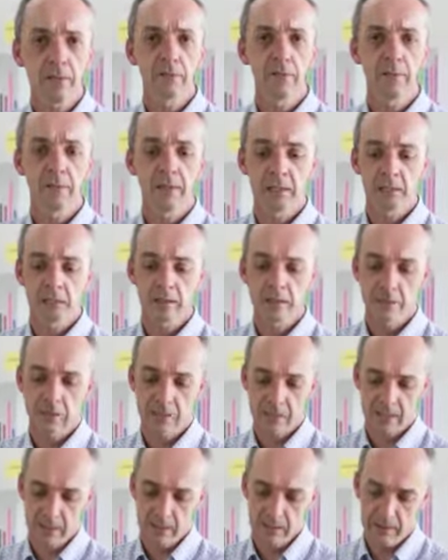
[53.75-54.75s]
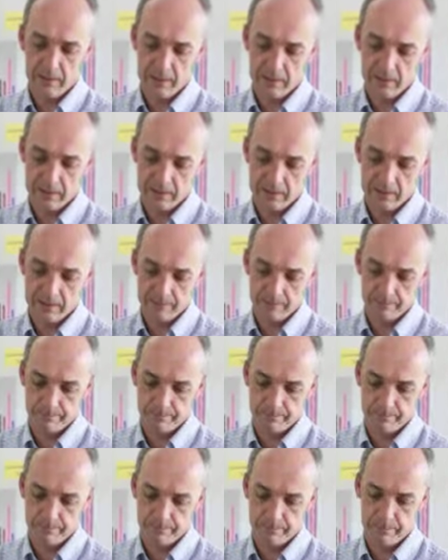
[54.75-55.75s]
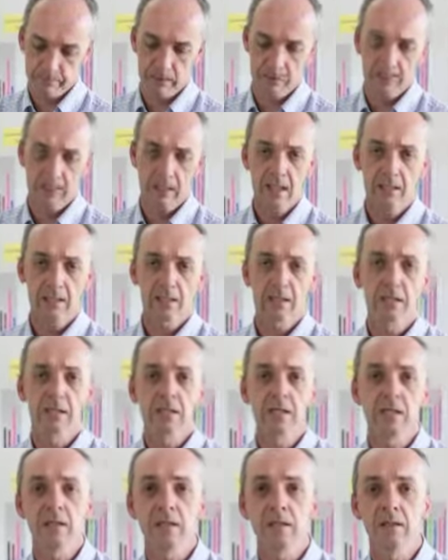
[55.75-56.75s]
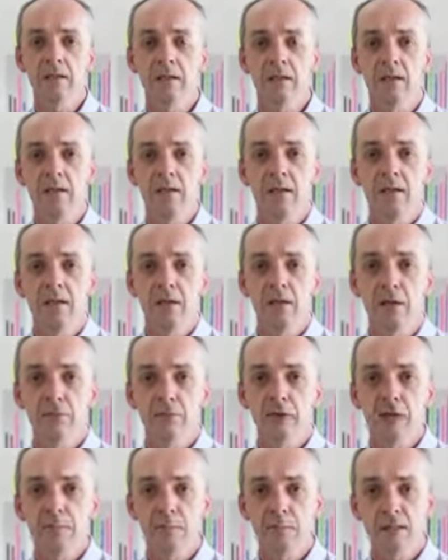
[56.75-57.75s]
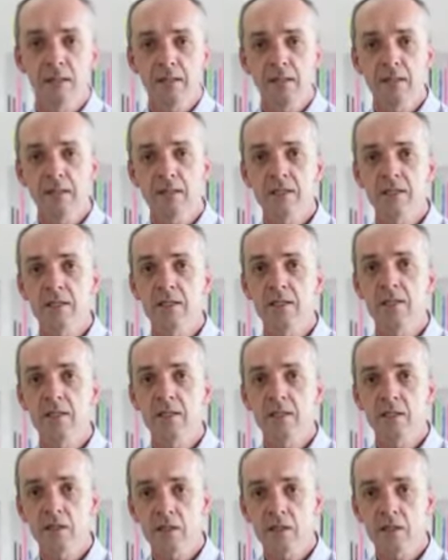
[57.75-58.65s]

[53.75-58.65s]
of a big understanding is, take this seed. If I plant this seed in the